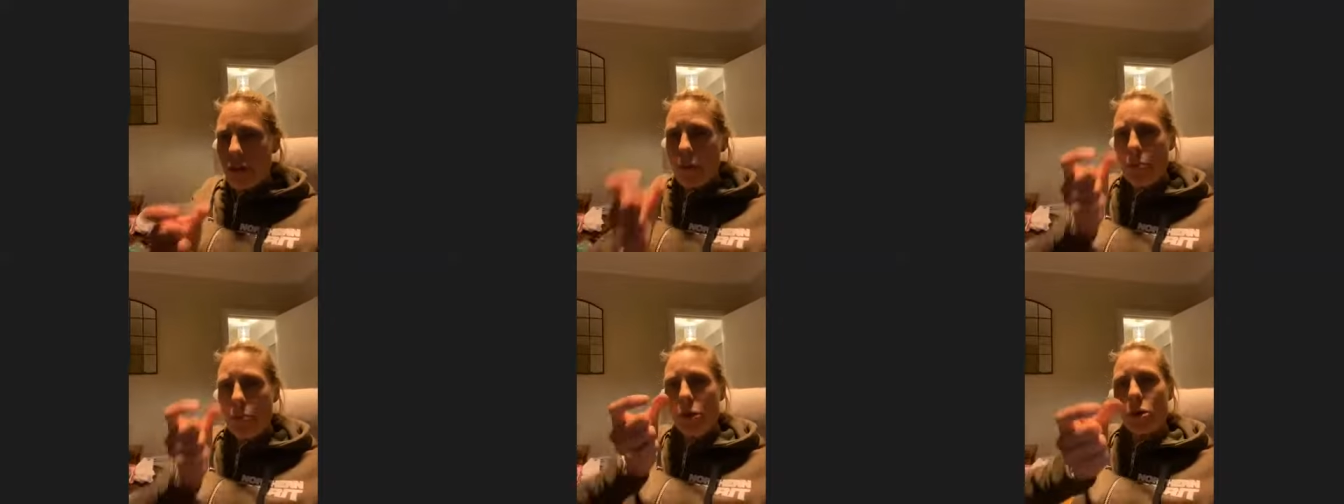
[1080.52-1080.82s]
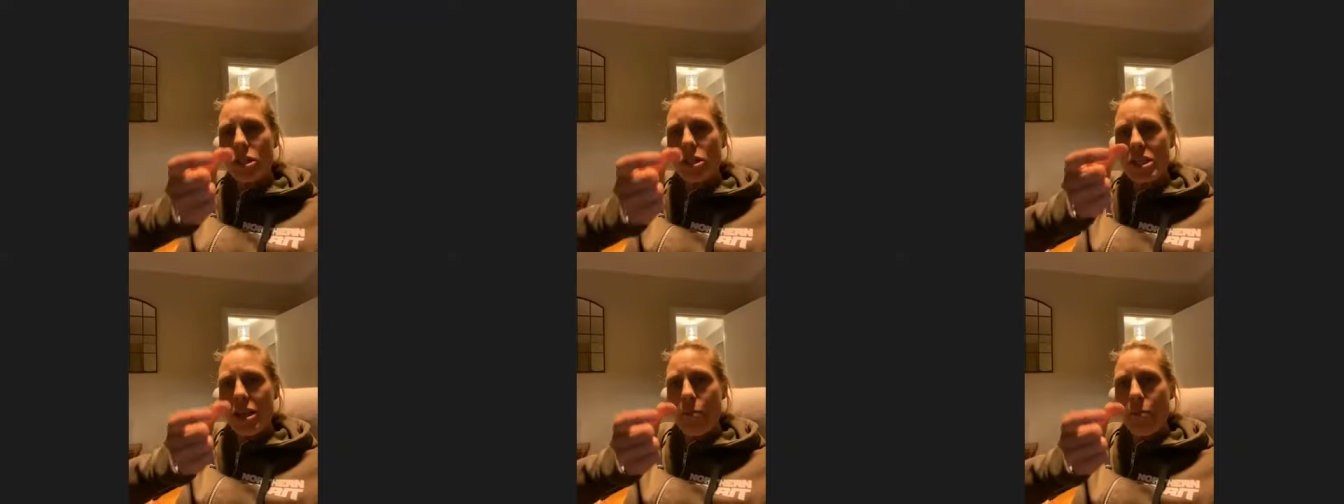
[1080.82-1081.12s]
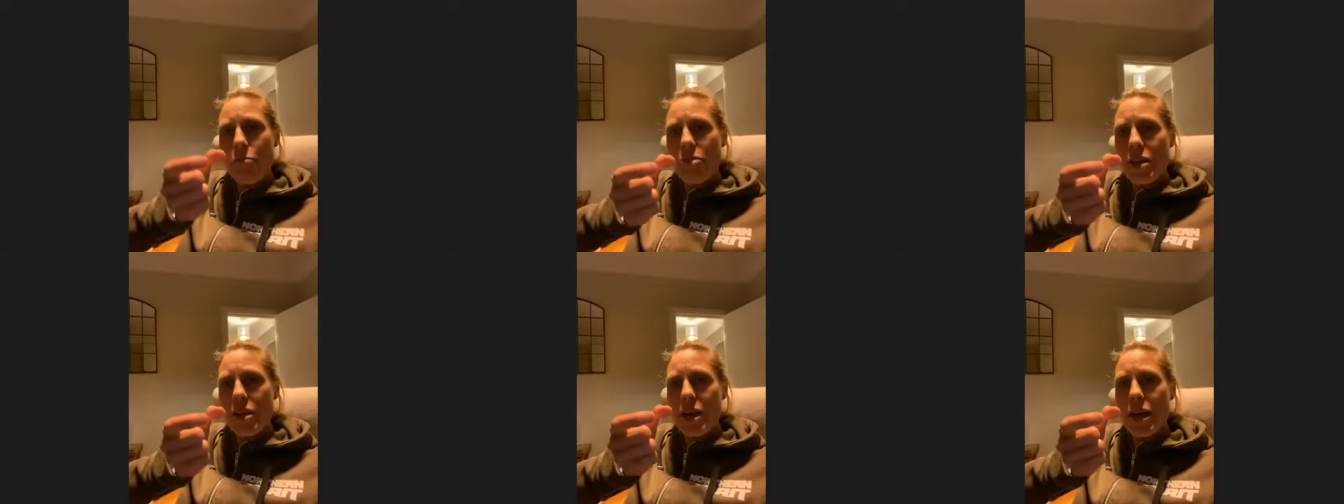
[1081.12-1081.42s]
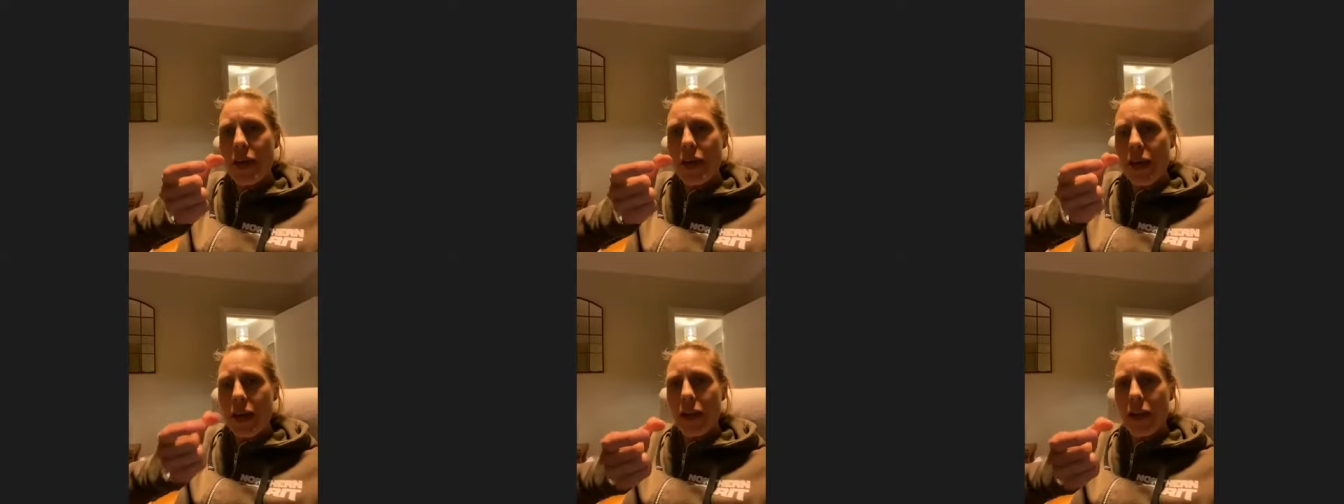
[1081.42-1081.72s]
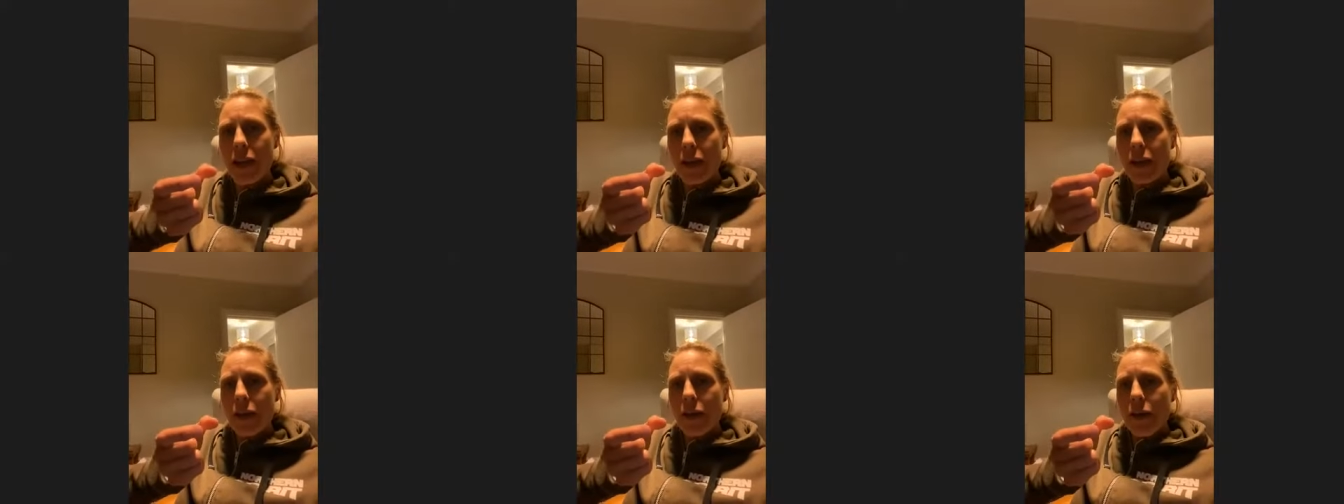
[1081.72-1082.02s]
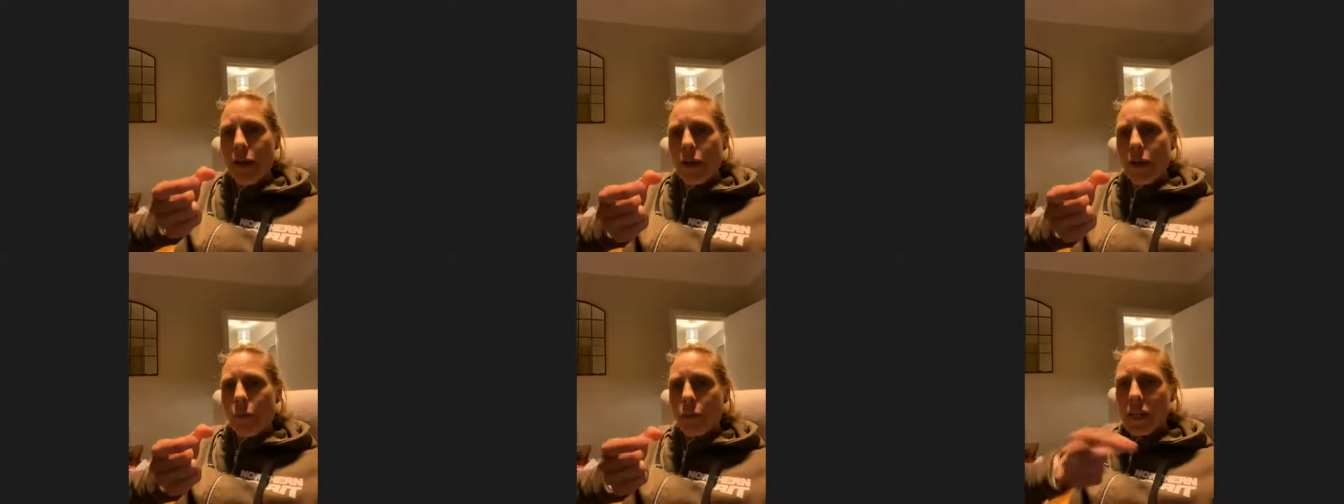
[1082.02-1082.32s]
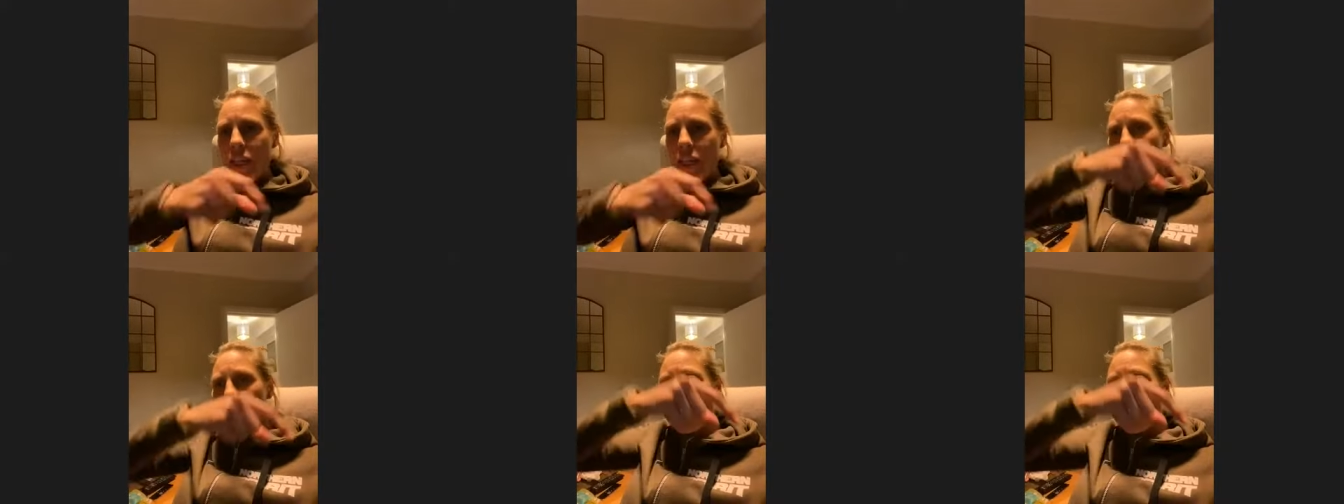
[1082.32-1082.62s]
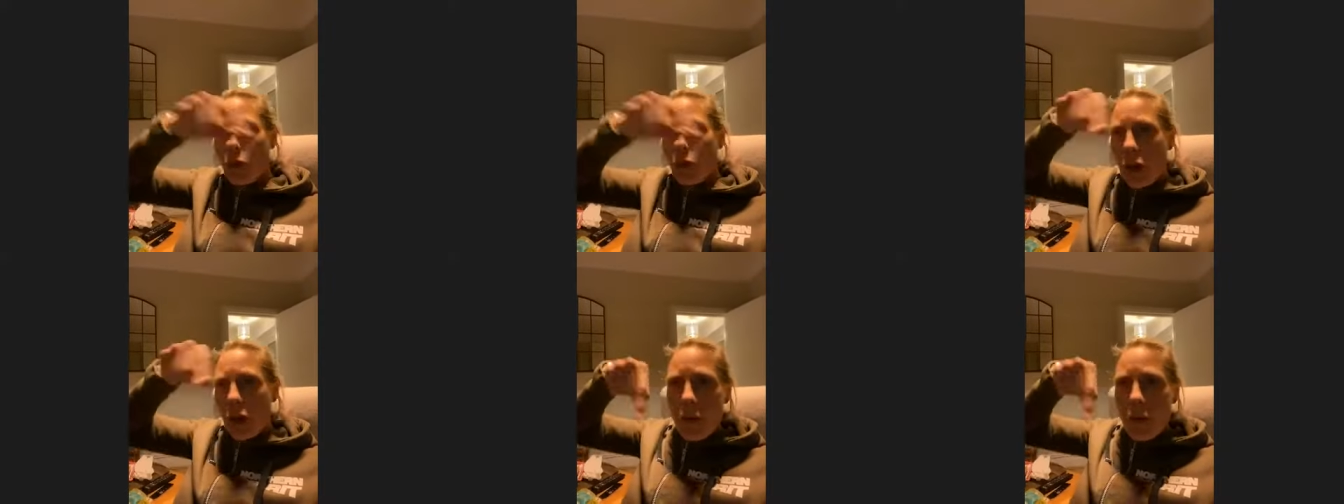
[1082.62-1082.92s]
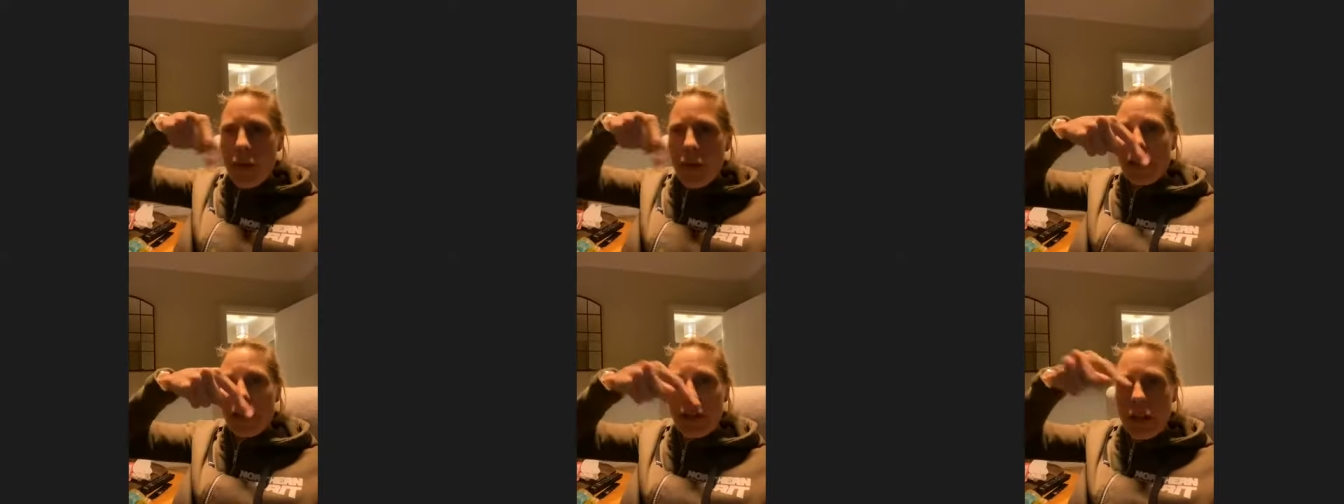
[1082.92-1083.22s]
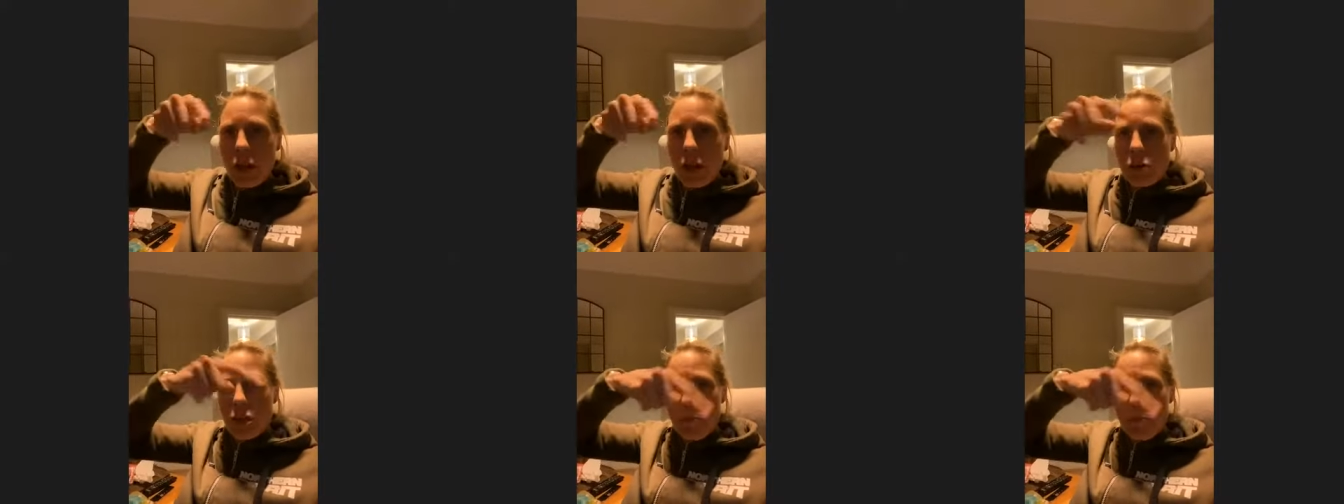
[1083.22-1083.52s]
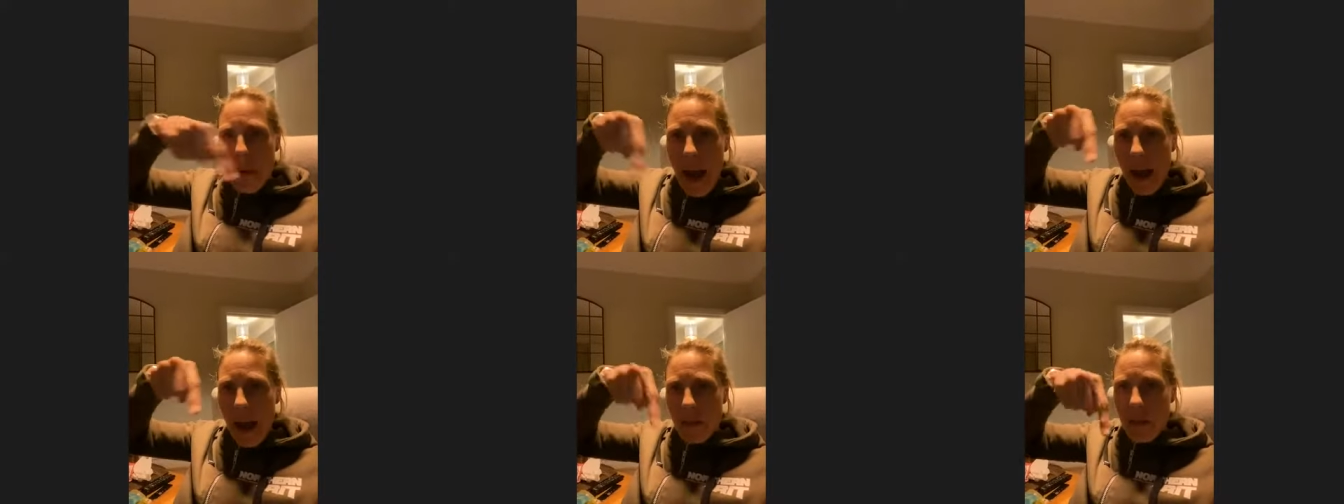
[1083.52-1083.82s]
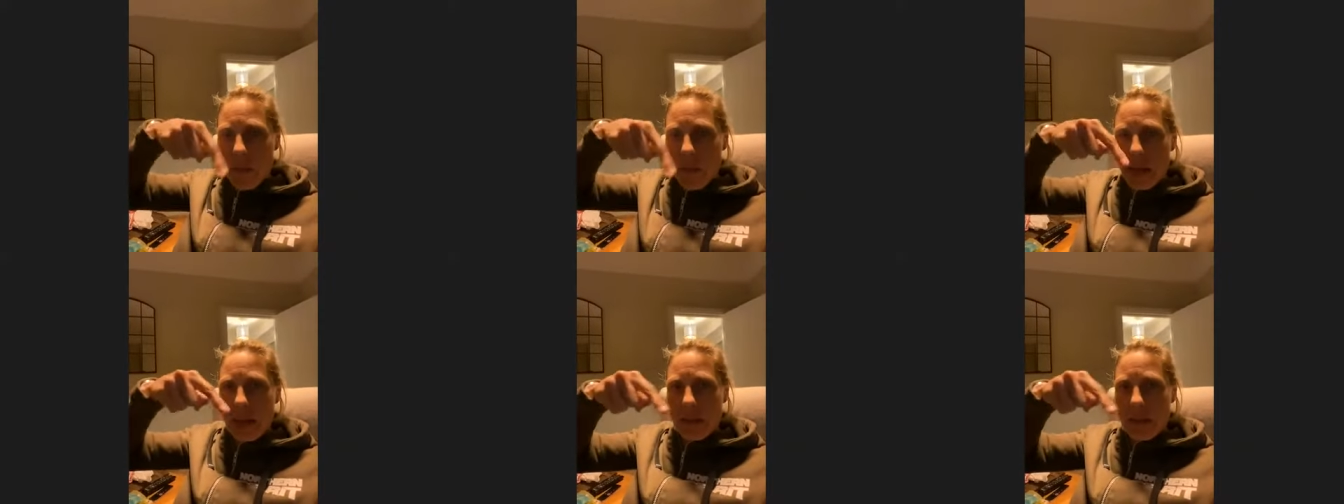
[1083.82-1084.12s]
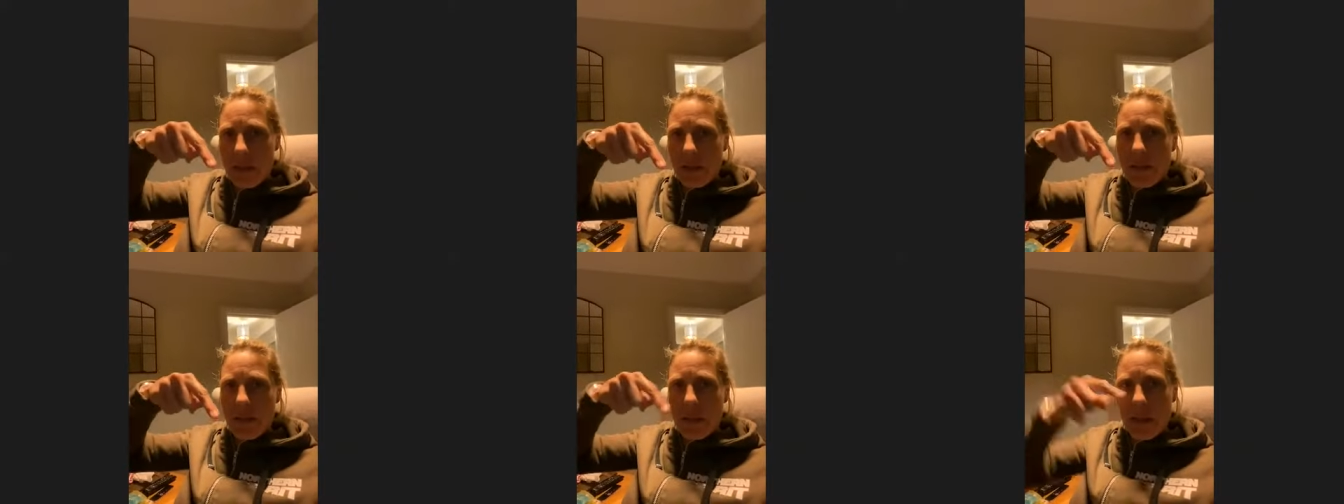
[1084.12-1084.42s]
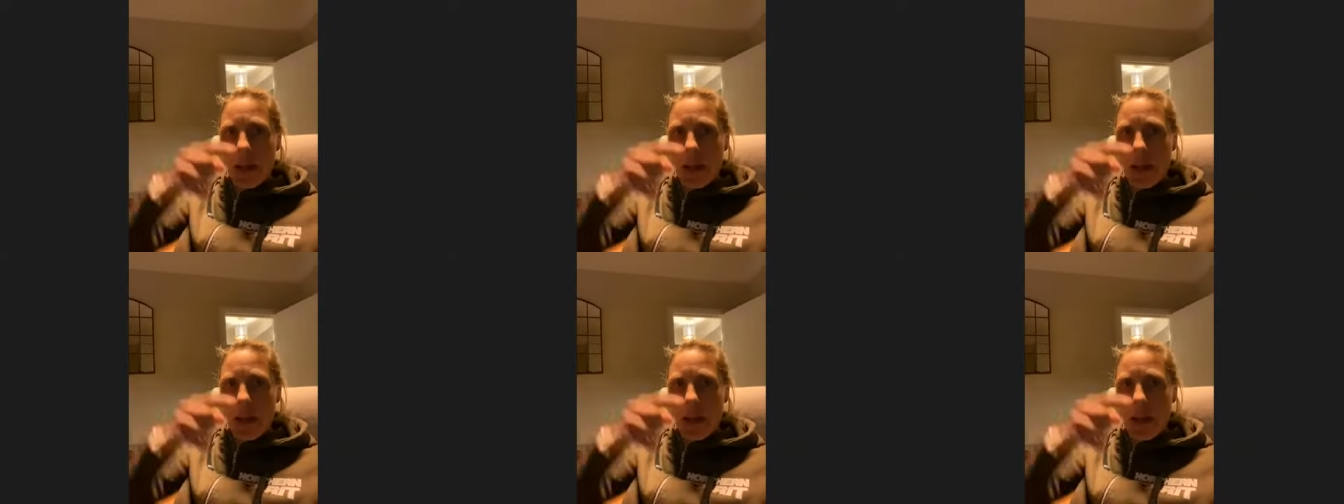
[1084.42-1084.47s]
we box something in, we need to work within those parameters.